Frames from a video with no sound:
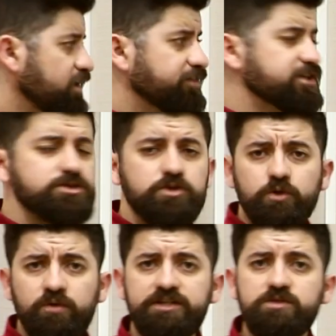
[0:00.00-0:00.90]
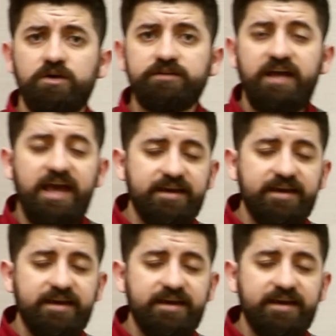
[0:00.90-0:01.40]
And the third one is what